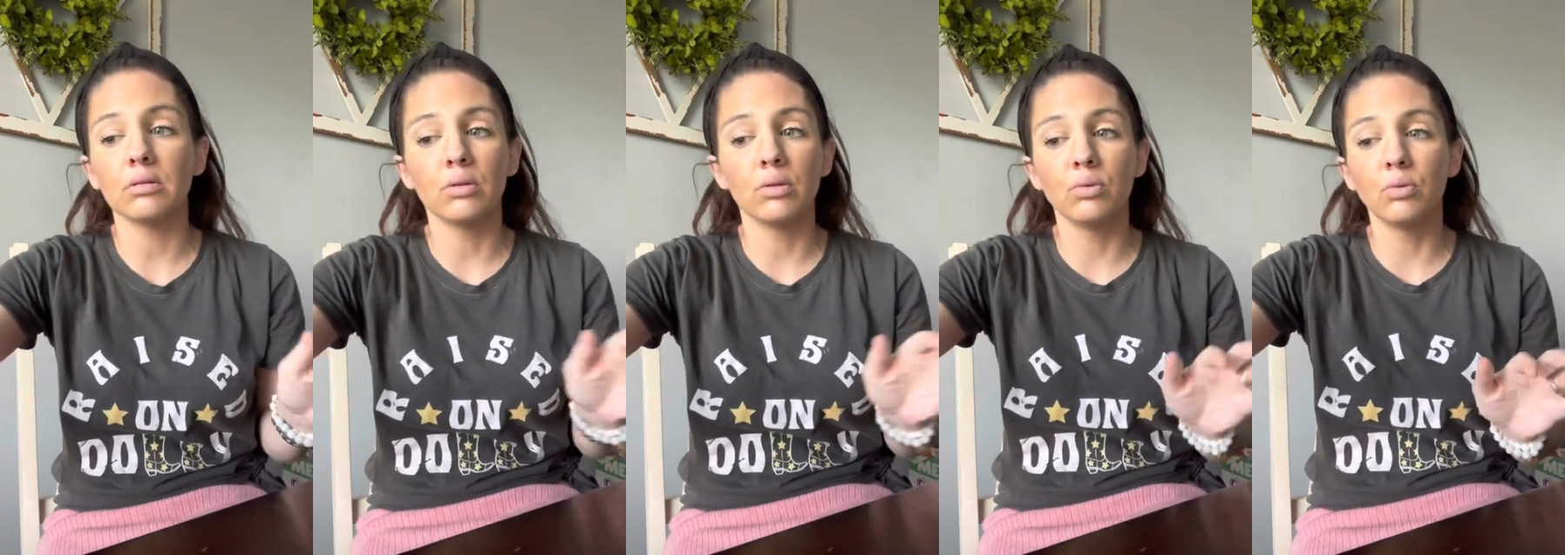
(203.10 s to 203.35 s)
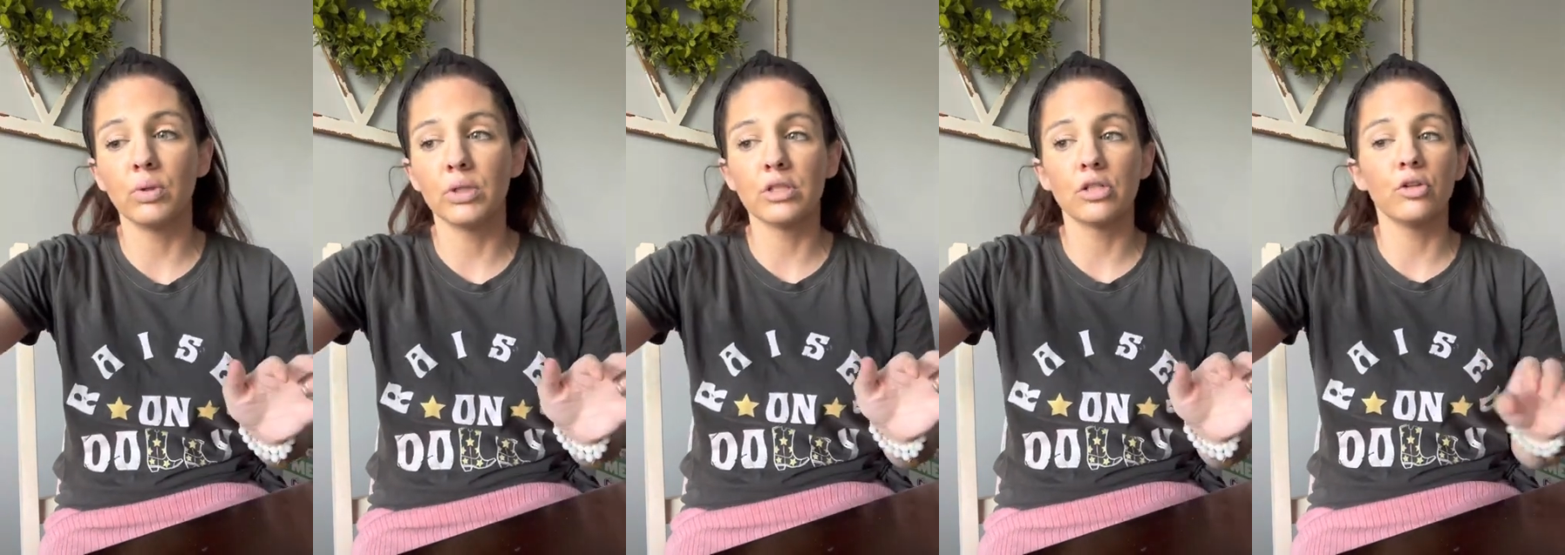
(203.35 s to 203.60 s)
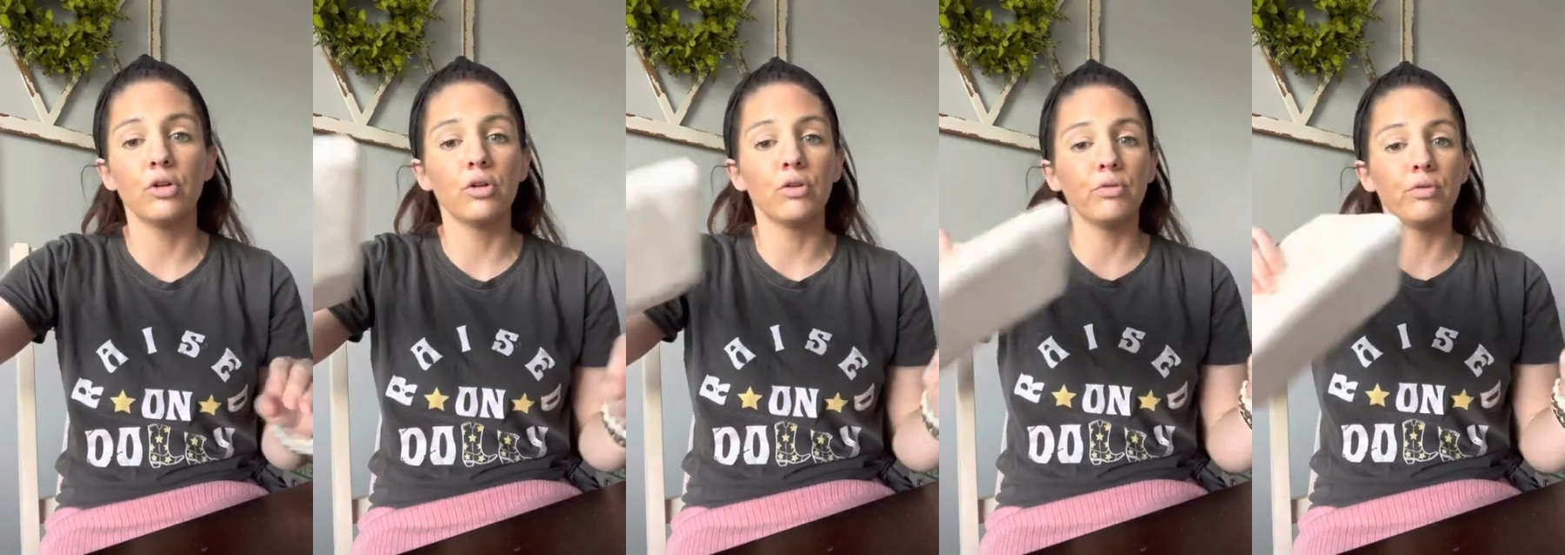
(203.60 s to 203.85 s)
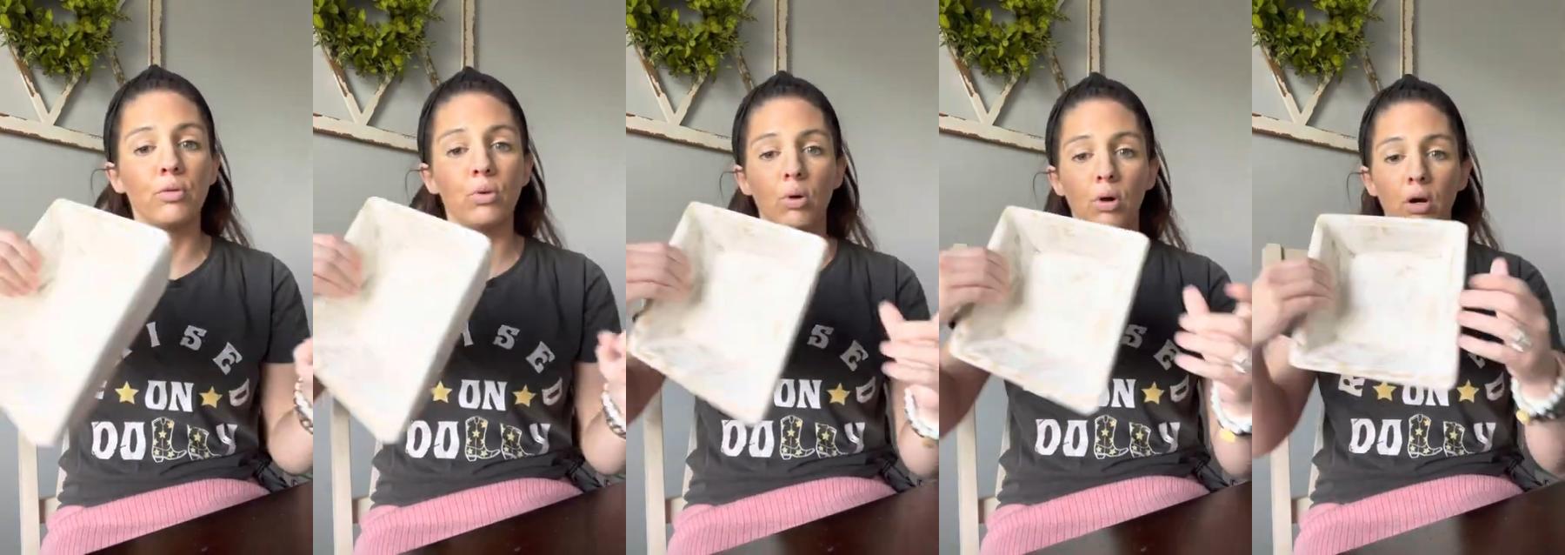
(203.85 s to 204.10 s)
what to look
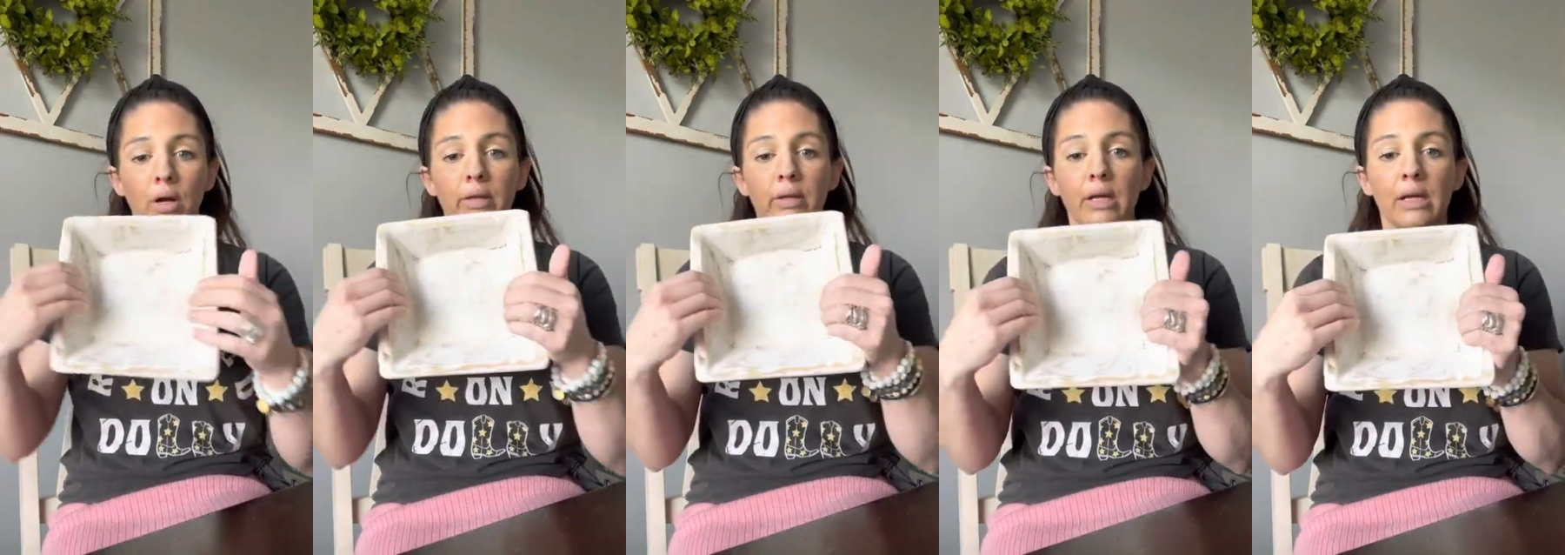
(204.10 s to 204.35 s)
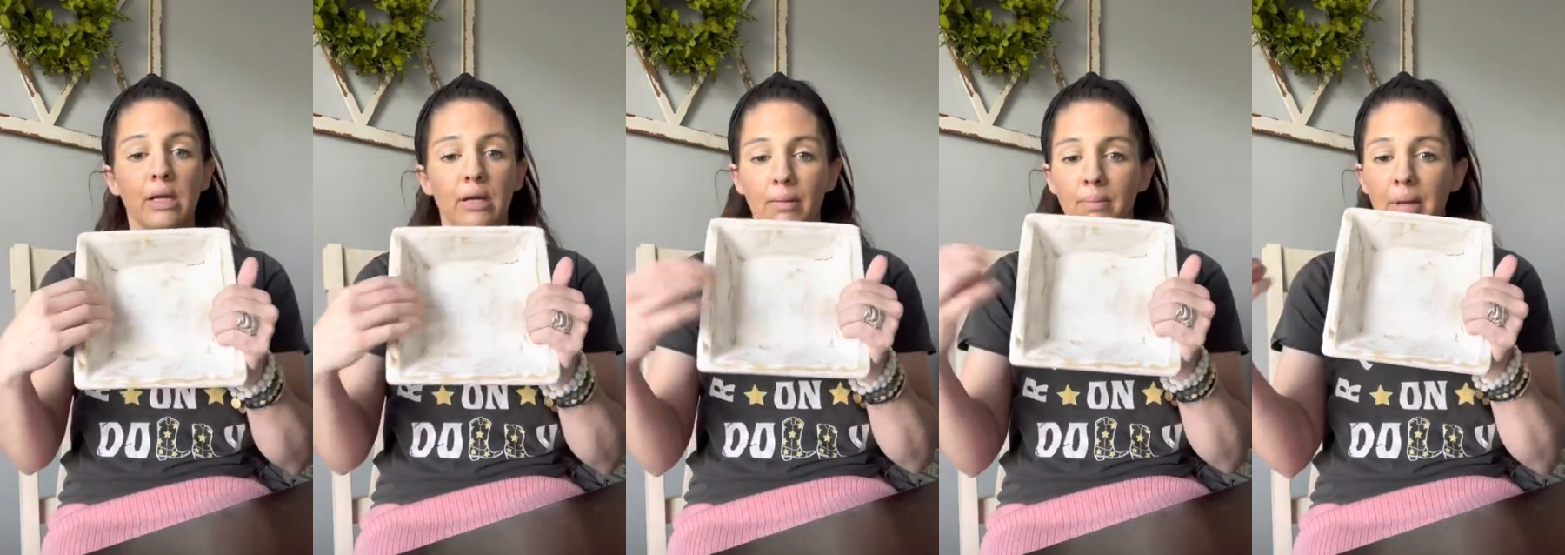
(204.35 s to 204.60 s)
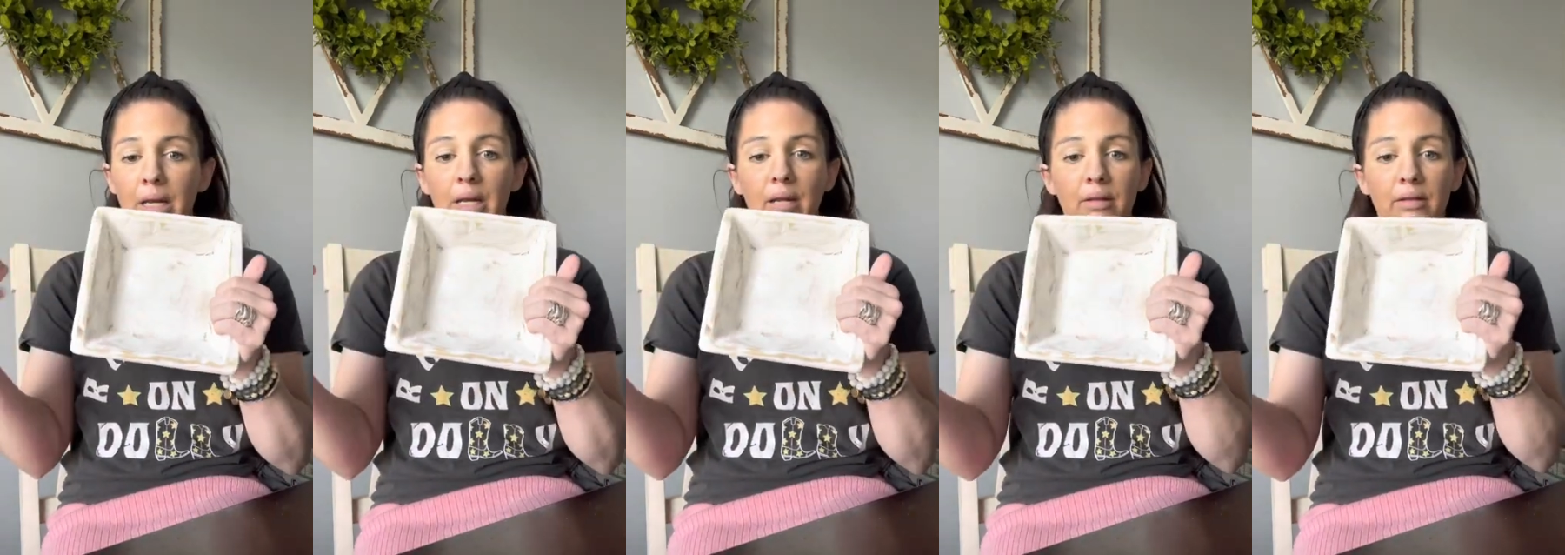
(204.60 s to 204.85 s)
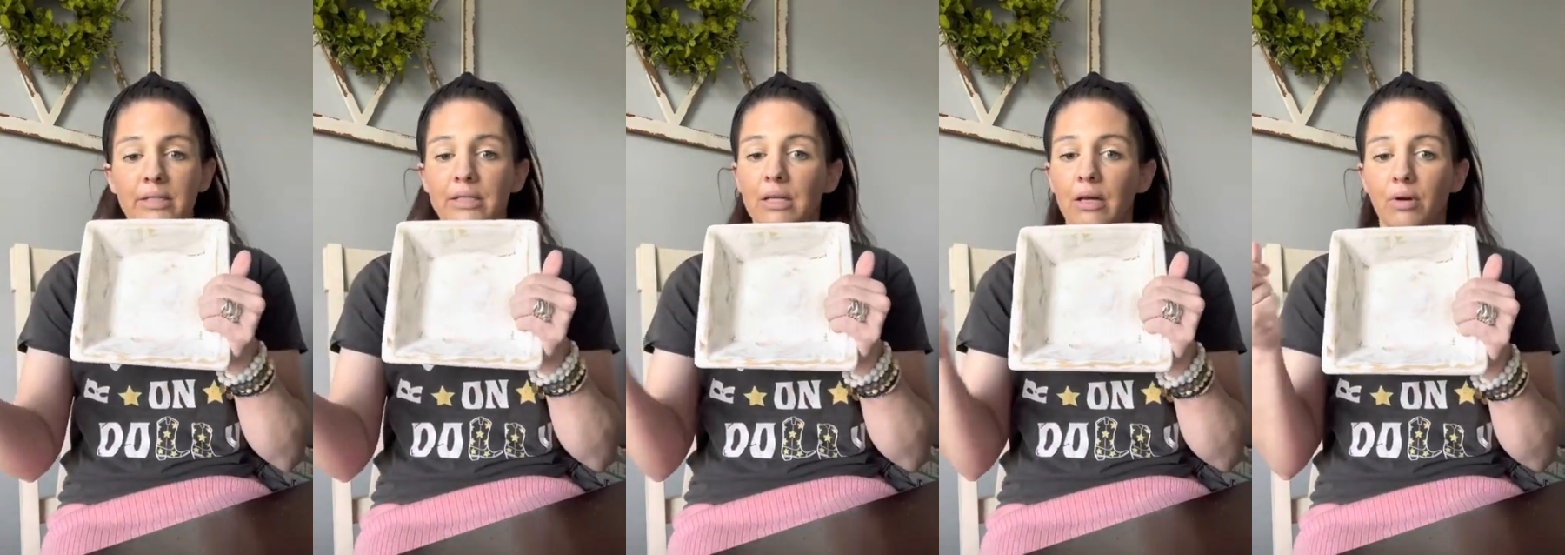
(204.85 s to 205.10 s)
for and they can
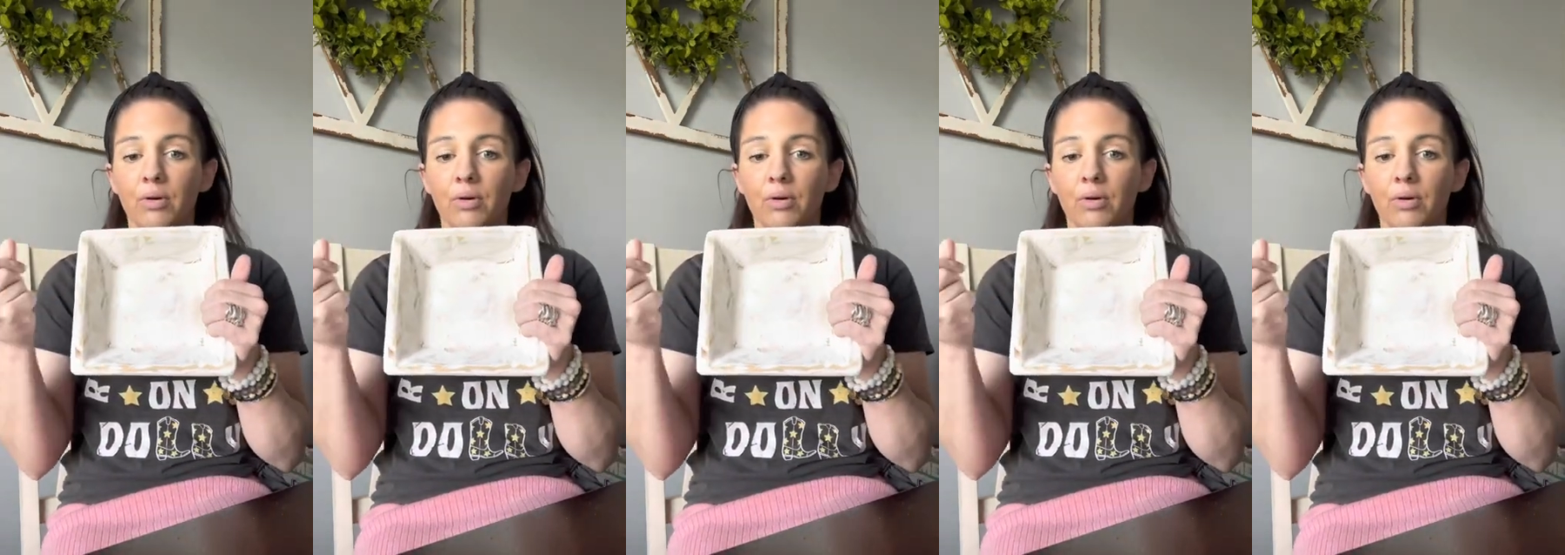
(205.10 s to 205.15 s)
immediately say,